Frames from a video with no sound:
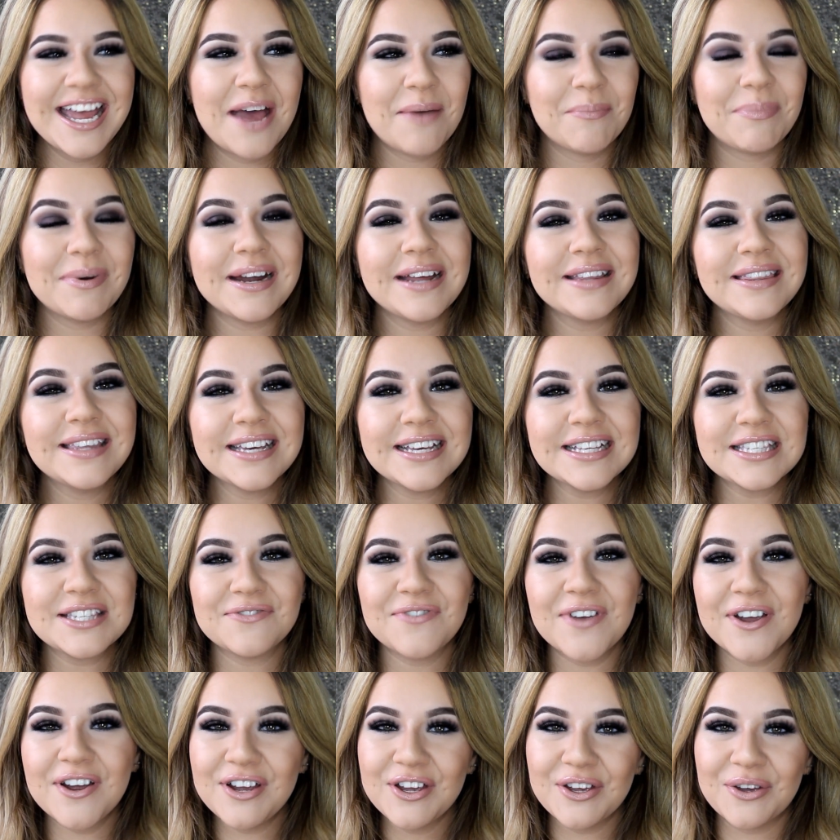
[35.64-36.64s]
But I think it's
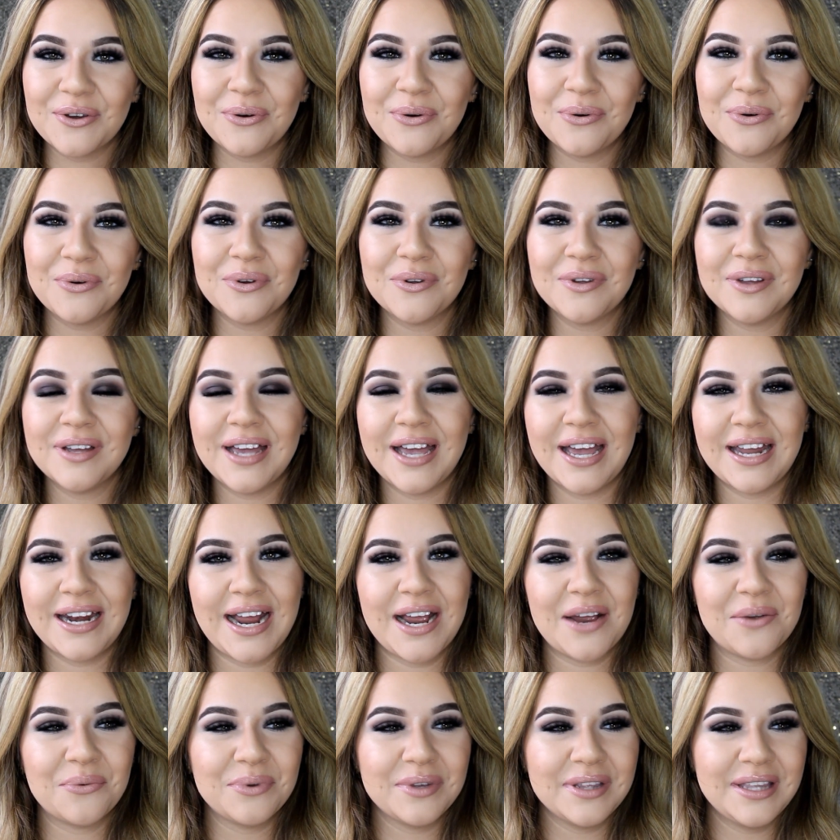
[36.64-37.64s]
very cool, and
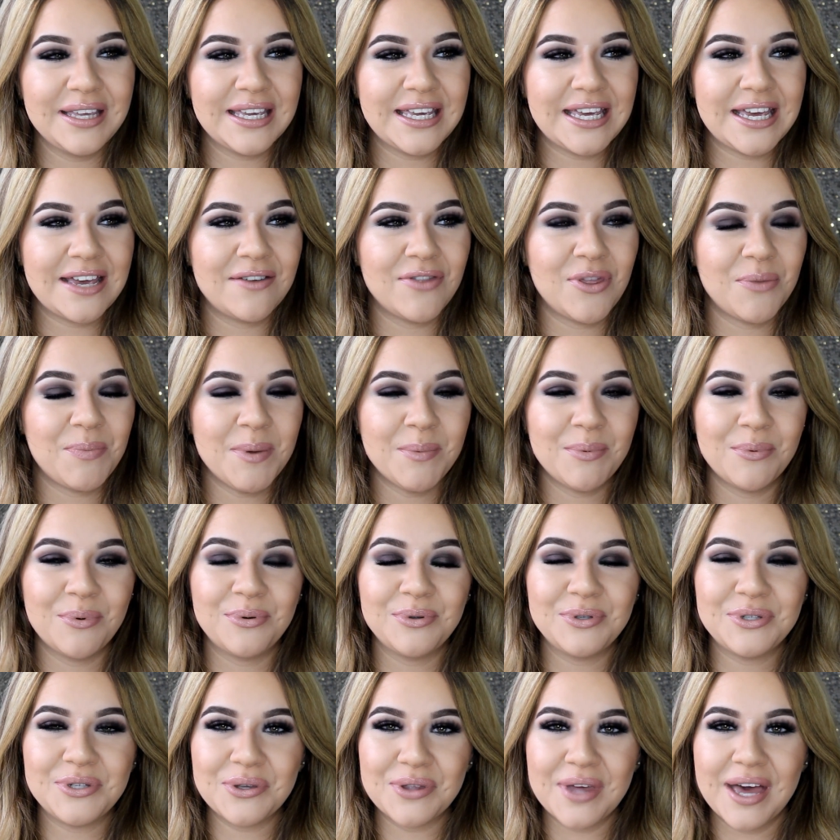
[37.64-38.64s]
I really give the people
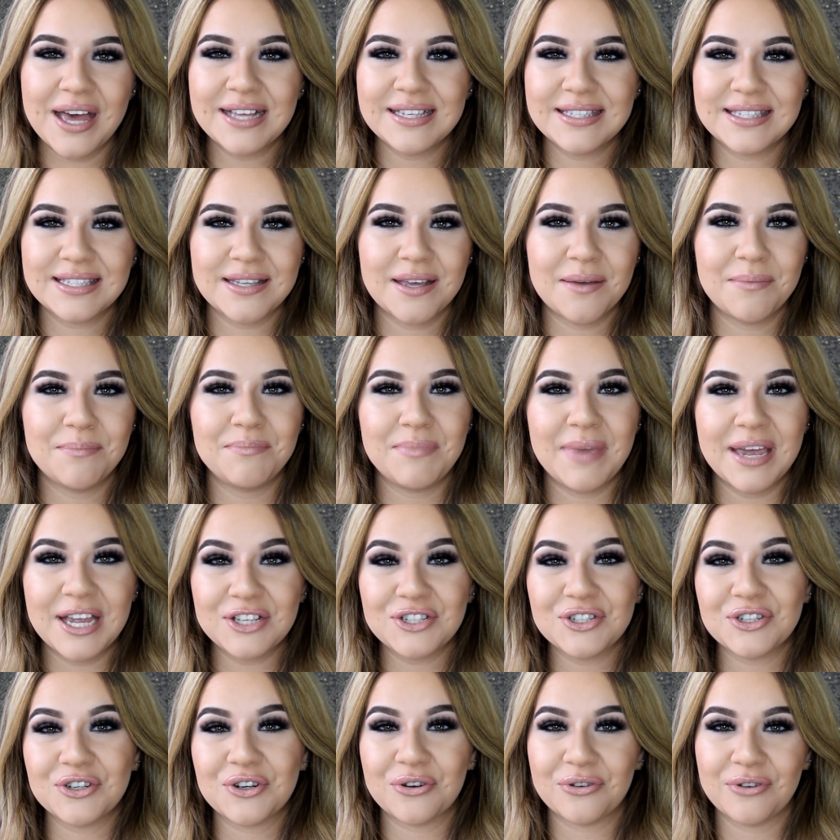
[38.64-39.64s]
who do that some
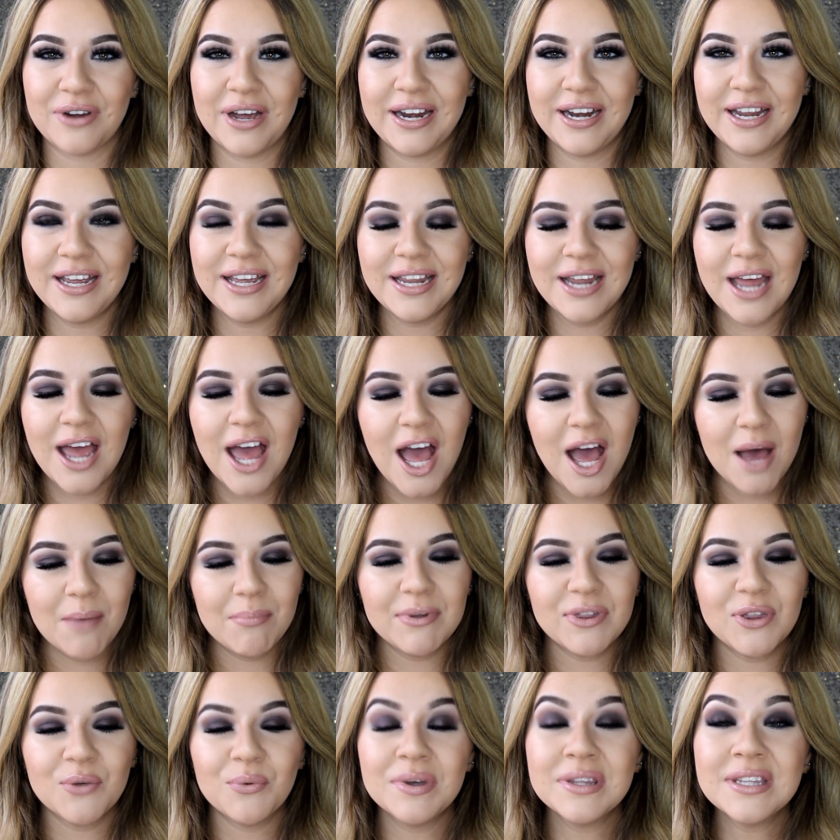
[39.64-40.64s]
major credit.
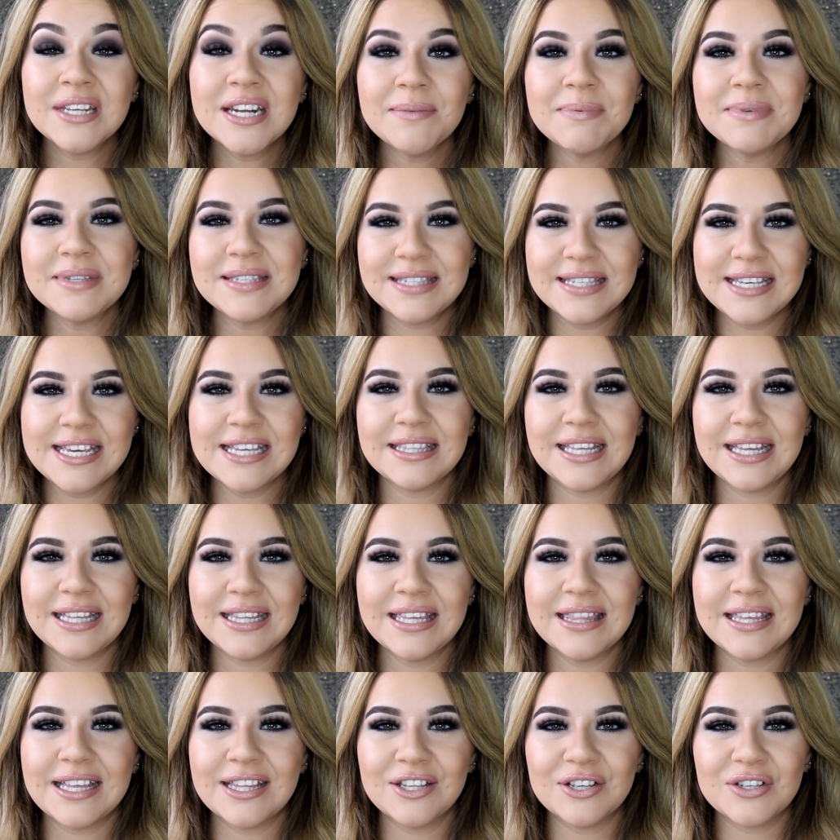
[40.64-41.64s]
But the one that I've been seeing
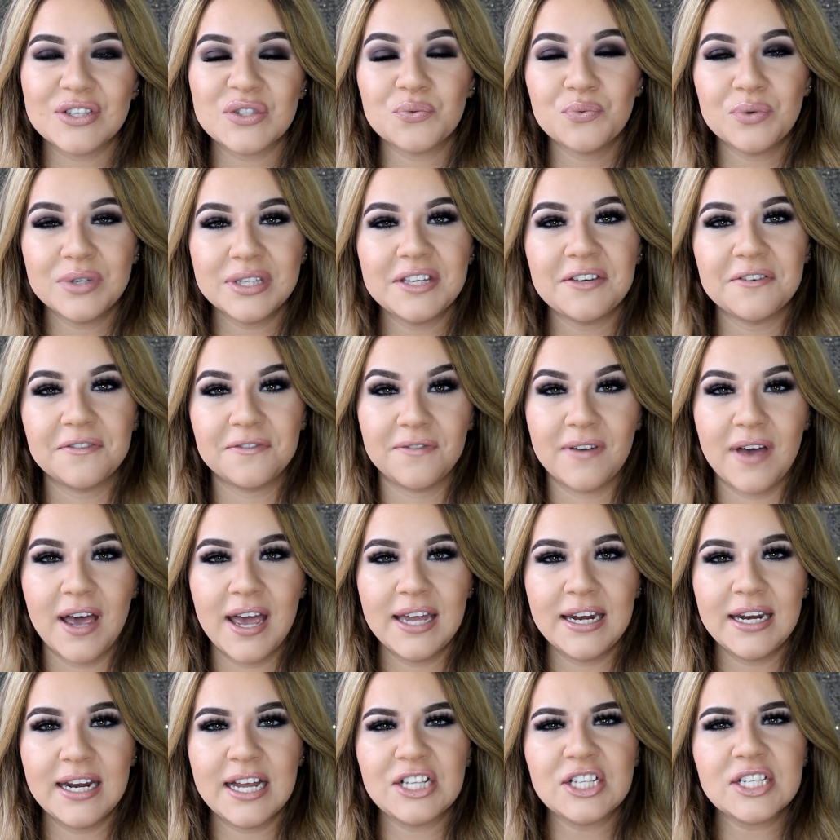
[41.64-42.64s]
lately that looks really
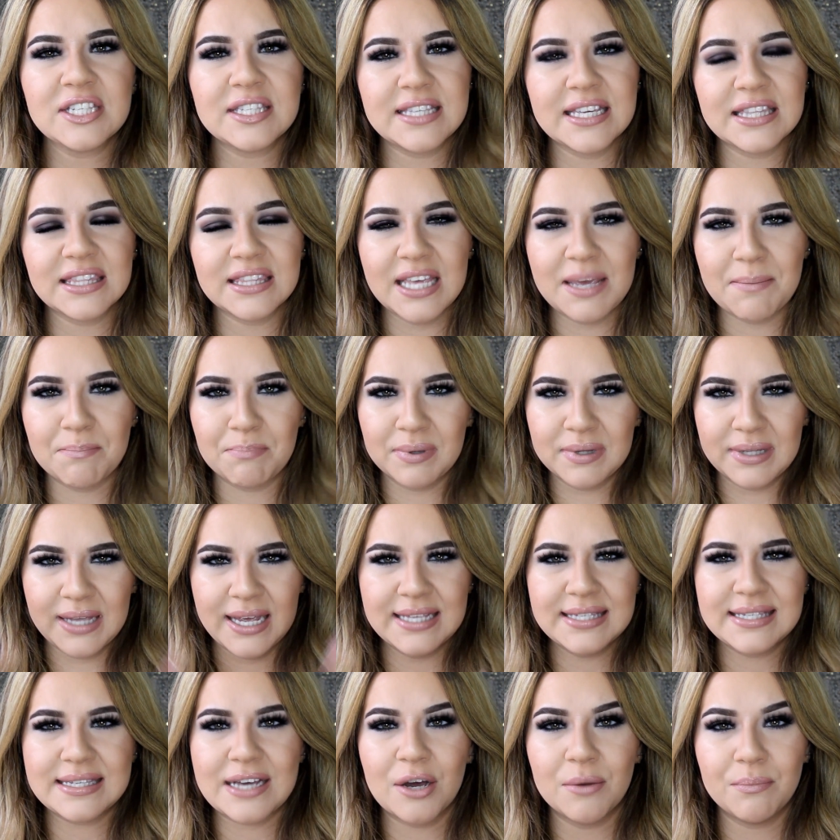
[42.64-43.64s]
fun, and I just think that it
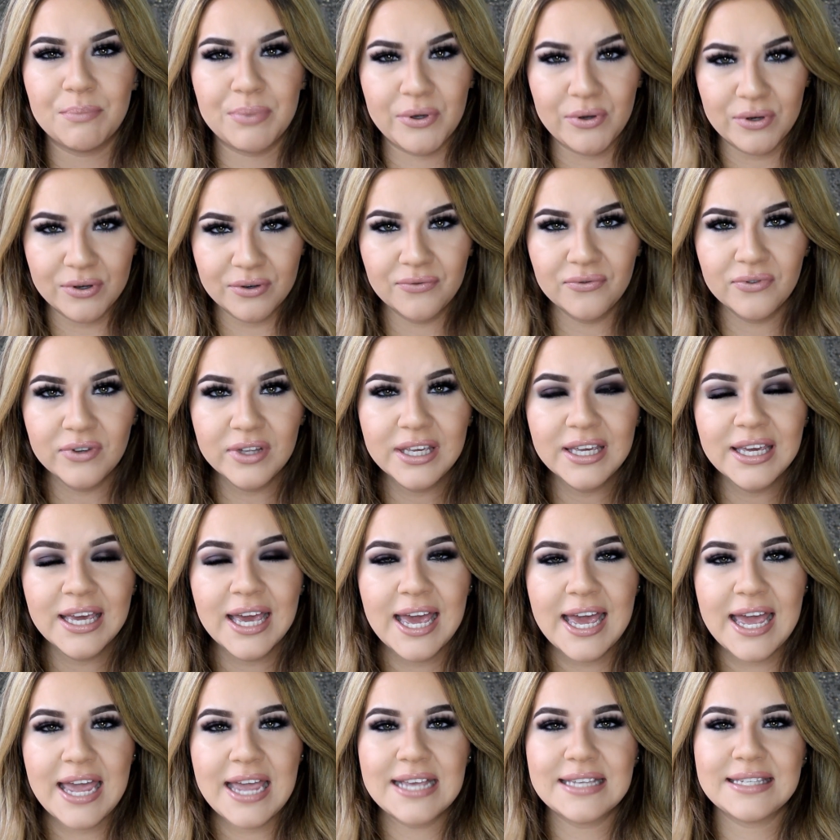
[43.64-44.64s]
blends out beautifully,
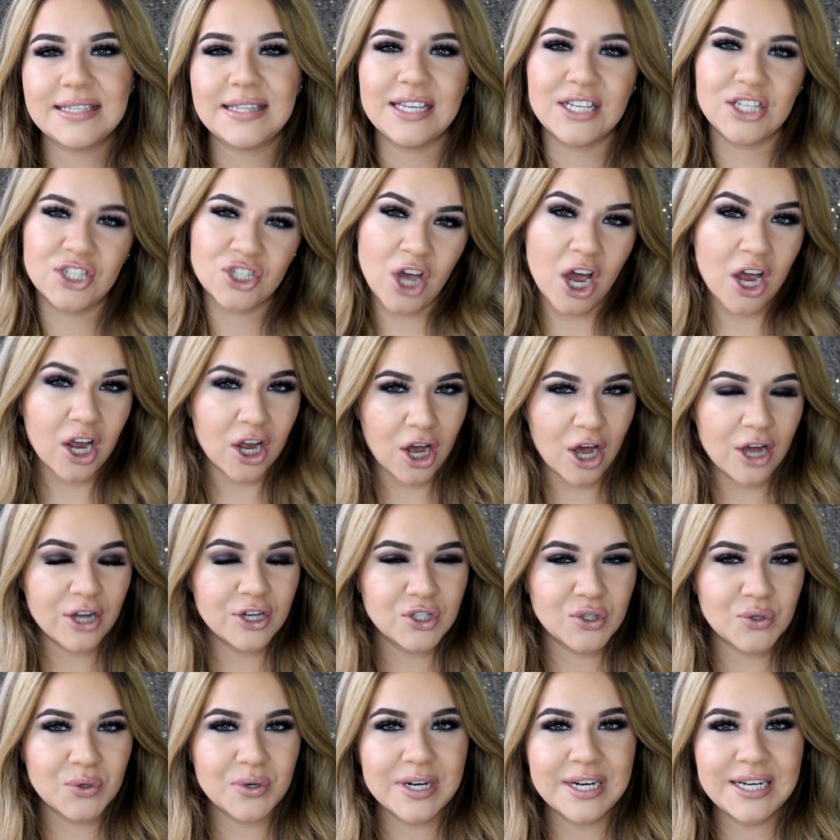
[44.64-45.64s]
is the dot
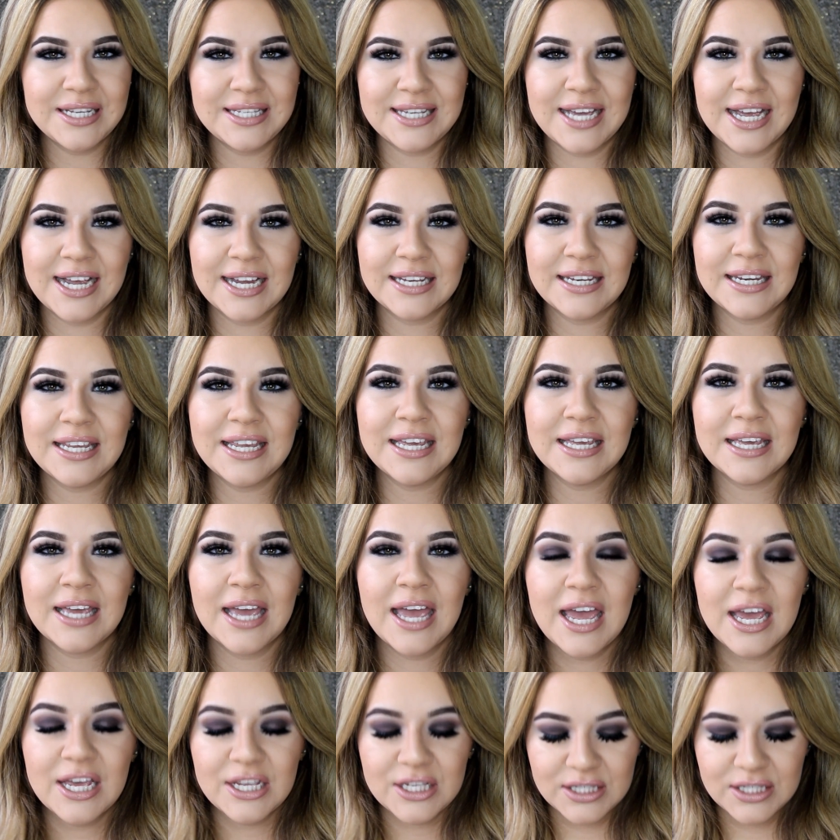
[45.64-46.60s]
contouring technique.